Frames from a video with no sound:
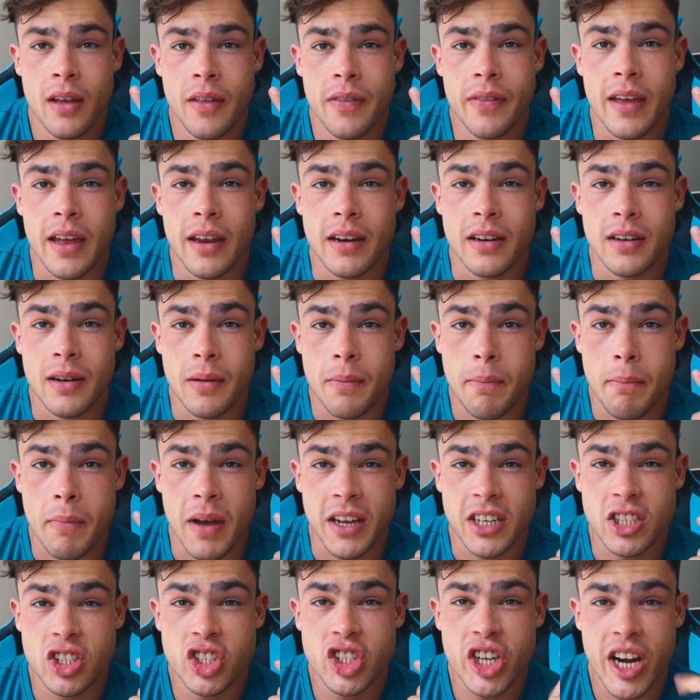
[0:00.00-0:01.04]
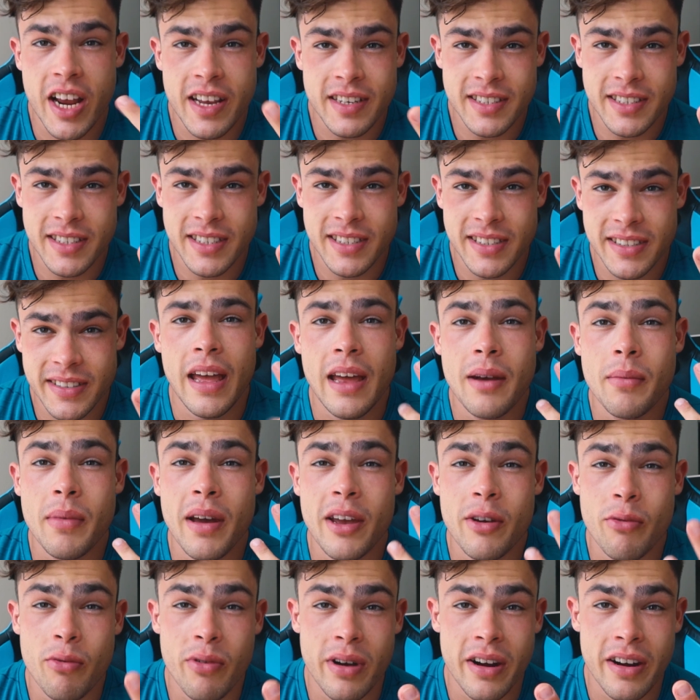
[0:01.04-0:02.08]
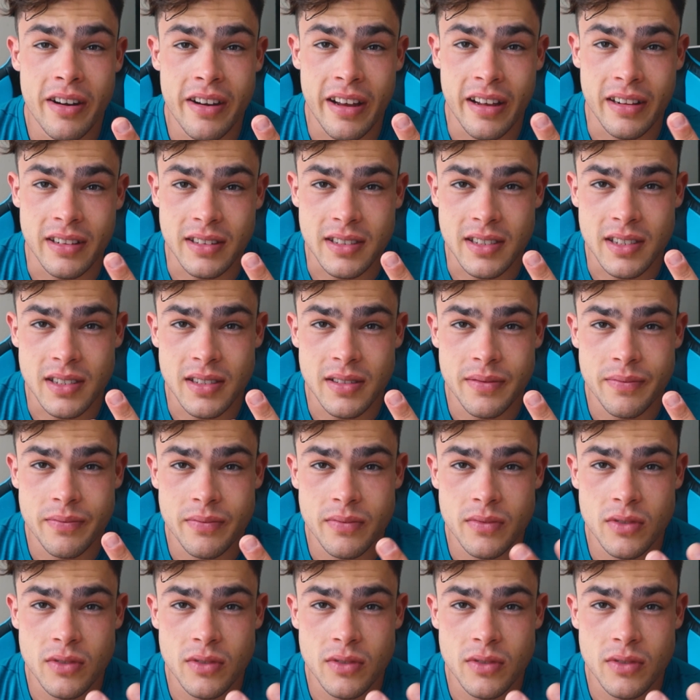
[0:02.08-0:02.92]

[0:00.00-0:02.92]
then my chest and my rear delts.